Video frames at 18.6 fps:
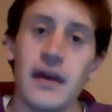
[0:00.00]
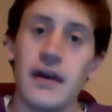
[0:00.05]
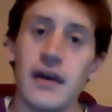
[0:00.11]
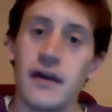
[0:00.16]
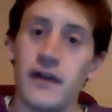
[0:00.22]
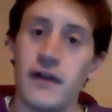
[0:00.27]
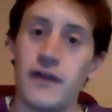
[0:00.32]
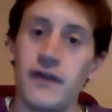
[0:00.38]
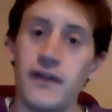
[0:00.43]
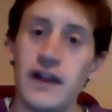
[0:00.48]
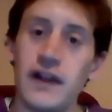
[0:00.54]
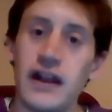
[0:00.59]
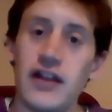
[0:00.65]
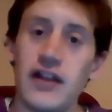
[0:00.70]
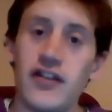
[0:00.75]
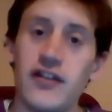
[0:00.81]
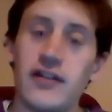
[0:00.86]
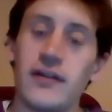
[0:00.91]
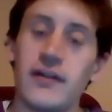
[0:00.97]

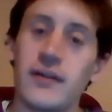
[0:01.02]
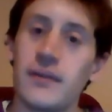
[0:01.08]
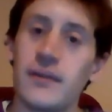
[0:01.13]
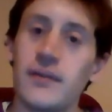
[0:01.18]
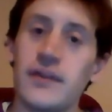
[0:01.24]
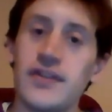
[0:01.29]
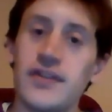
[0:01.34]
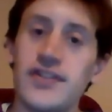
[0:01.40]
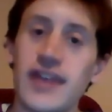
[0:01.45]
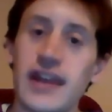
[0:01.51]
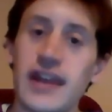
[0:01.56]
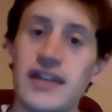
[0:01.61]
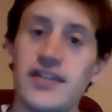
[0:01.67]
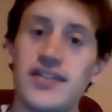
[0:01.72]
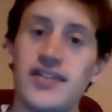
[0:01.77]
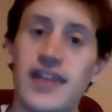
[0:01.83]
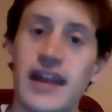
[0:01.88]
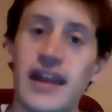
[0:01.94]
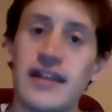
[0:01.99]
Finished. The second
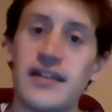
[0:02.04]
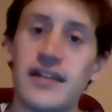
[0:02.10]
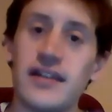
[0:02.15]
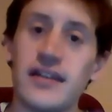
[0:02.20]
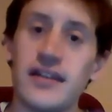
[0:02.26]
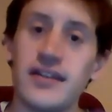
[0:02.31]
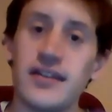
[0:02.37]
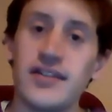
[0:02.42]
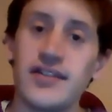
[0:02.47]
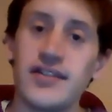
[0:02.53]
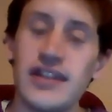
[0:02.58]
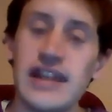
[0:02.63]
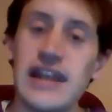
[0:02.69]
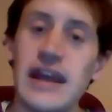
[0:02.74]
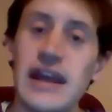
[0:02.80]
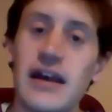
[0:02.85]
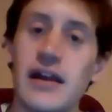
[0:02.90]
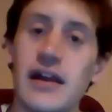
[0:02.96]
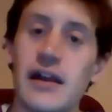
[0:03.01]
set. See,
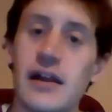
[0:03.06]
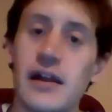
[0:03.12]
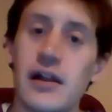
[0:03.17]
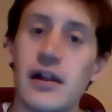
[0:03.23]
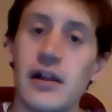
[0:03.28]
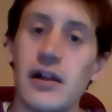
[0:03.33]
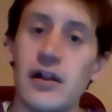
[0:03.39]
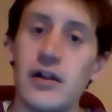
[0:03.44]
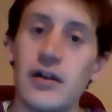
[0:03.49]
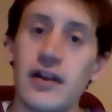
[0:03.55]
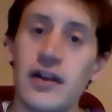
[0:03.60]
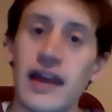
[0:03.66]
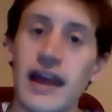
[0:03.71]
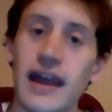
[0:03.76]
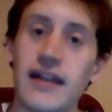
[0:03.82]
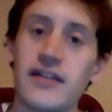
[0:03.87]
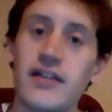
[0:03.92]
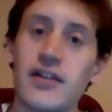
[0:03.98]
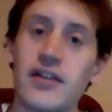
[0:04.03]
look
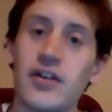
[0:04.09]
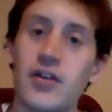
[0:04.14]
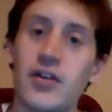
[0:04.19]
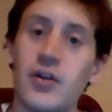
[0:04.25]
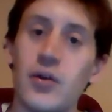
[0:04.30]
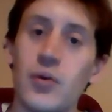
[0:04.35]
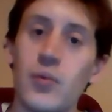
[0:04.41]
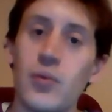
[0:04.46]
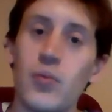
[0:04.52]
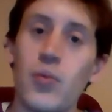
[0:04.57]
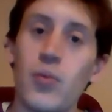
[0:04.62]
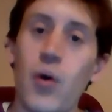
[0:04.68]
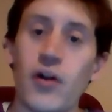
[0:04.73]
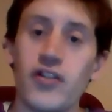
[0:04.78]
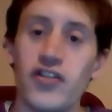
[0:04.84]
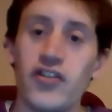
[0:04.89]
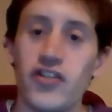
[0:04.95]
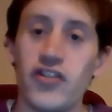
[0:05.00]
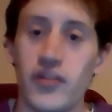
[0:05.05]
at, watch.